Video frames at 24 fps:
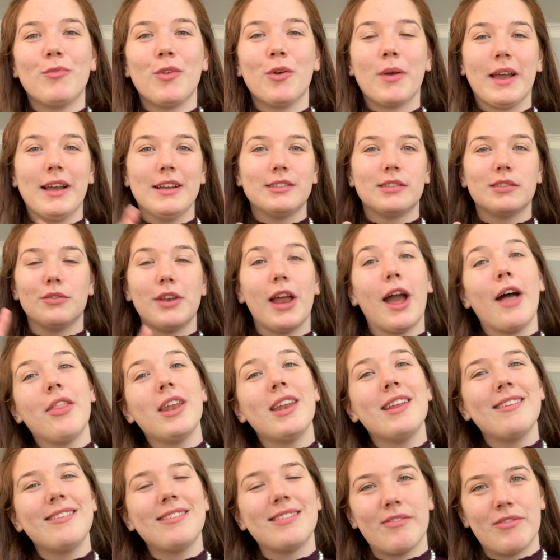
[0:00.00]
Okay, so now that
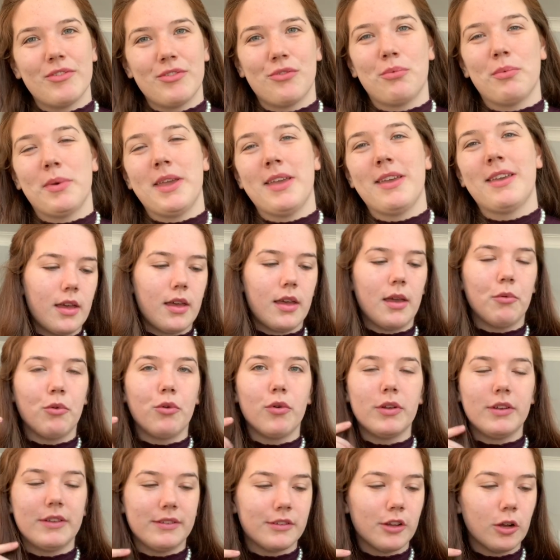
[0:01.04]
it's 7th week, I'm
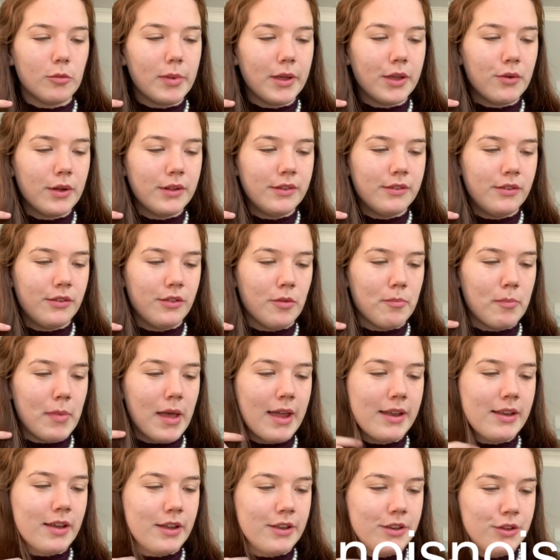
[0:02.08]
going to start by going to the
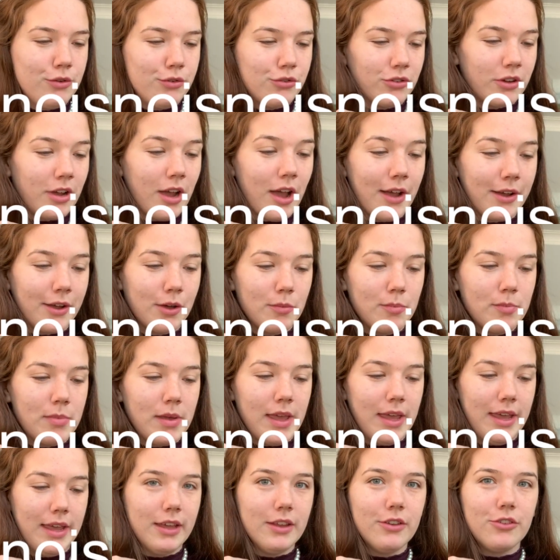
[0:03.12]
my.UChicago
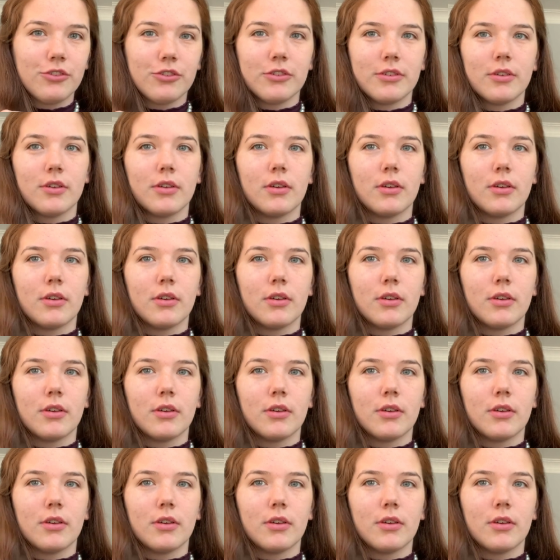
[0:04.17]
page.